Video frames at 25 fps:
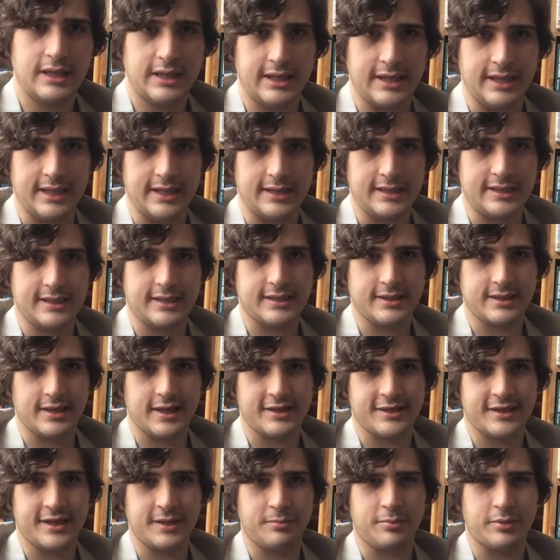is,
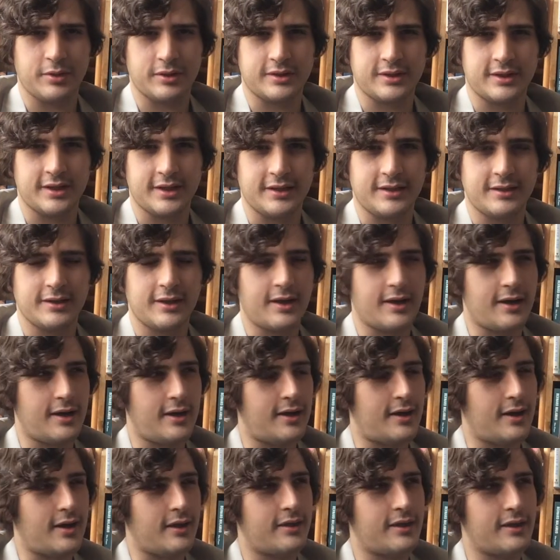as he puts it,
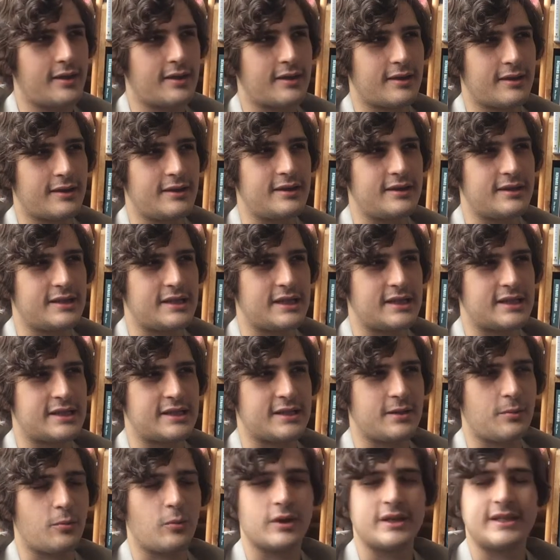uh, I think he, it's
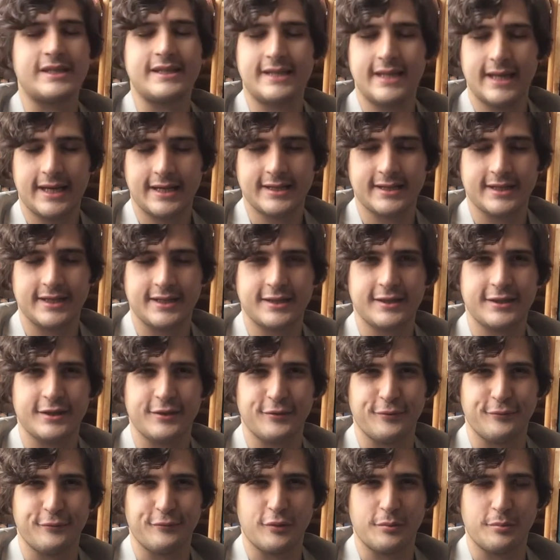somewhat
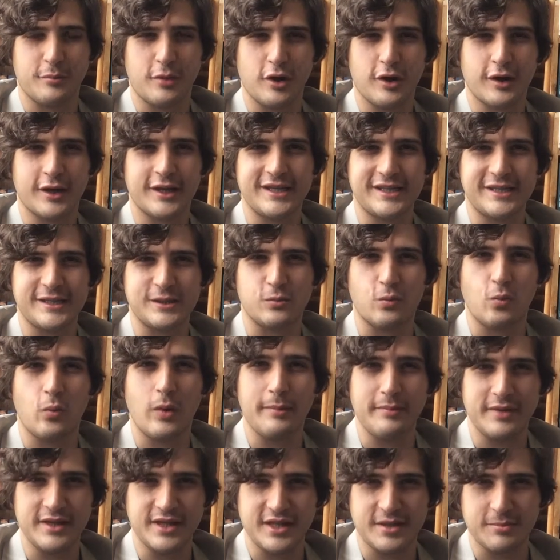sexist remark. He says
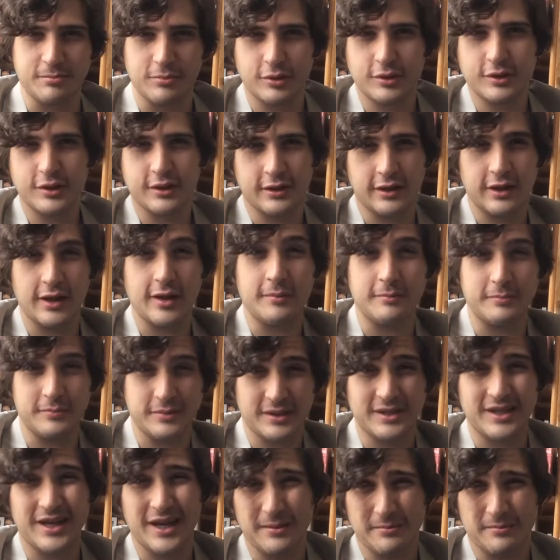women's book club
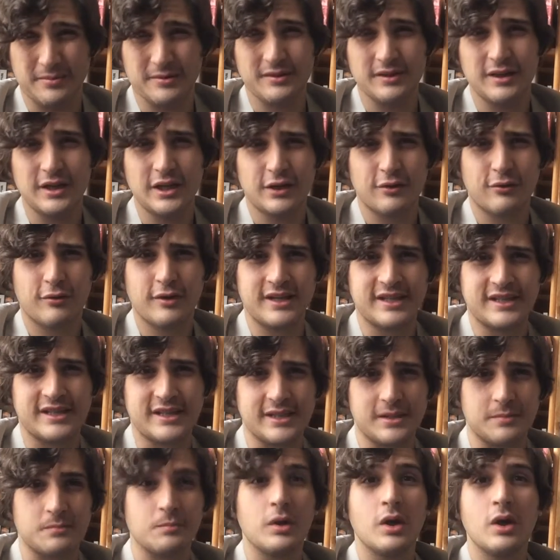type
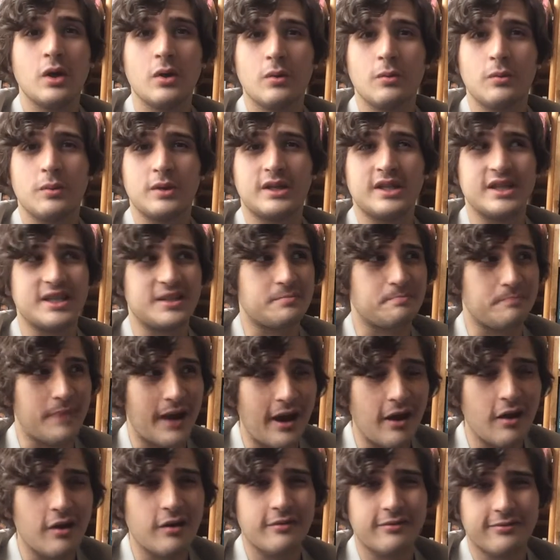criticism, which is
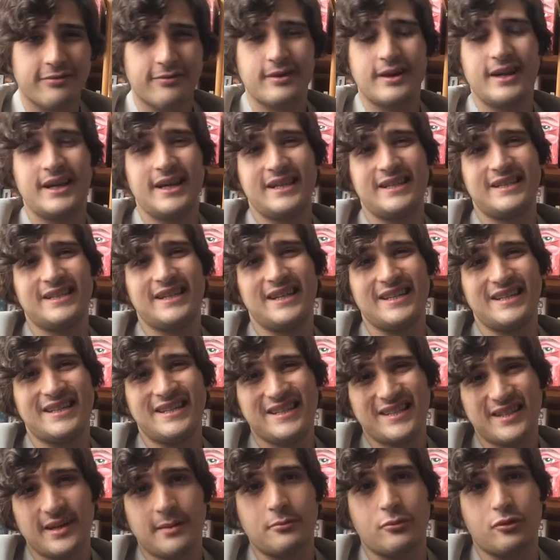paraphrase and
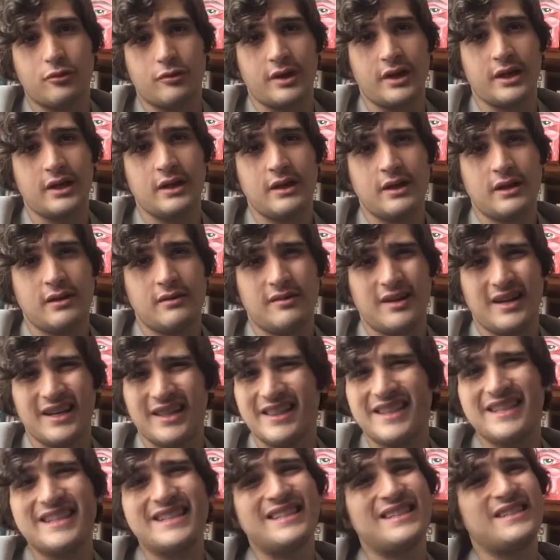summary.
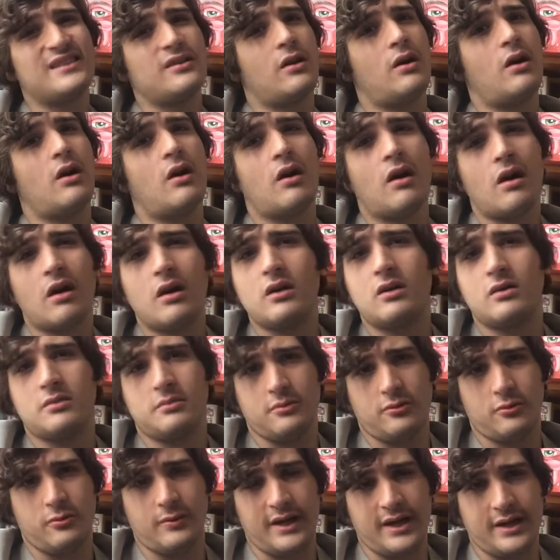Right? This is a
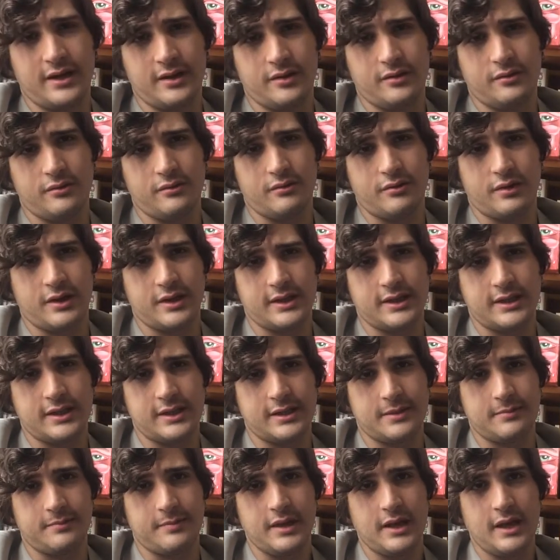horrible way to do
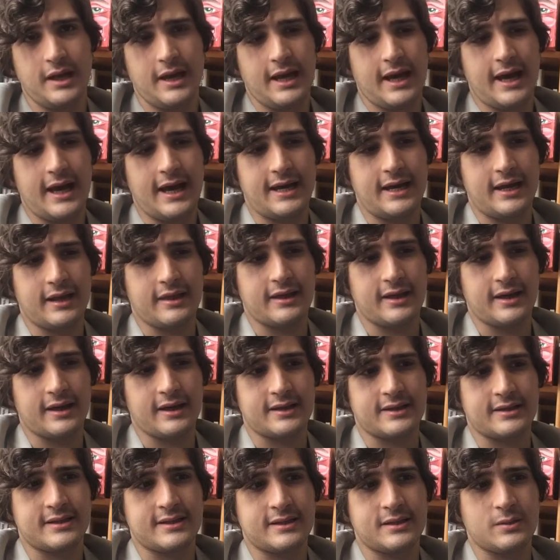criticism, and I think
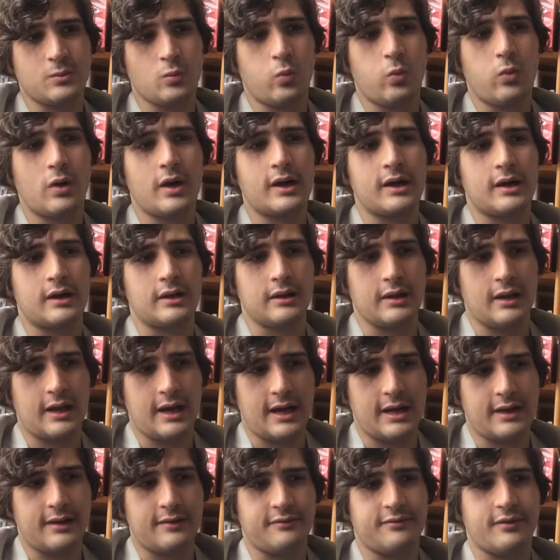it's what a
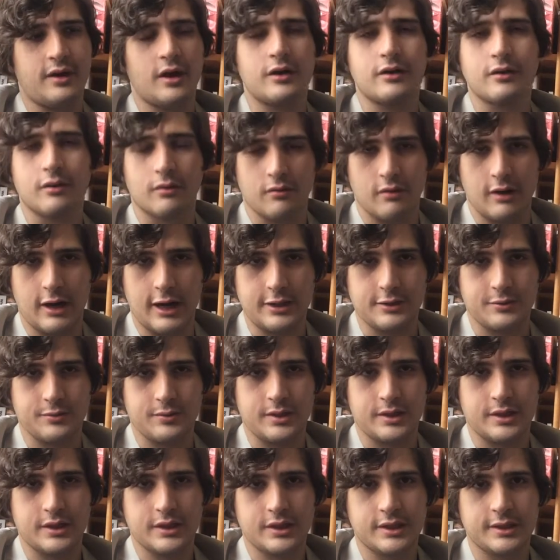lot of
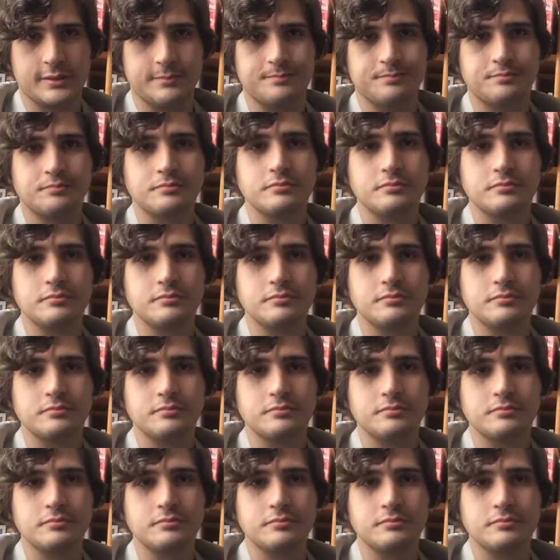undergraduates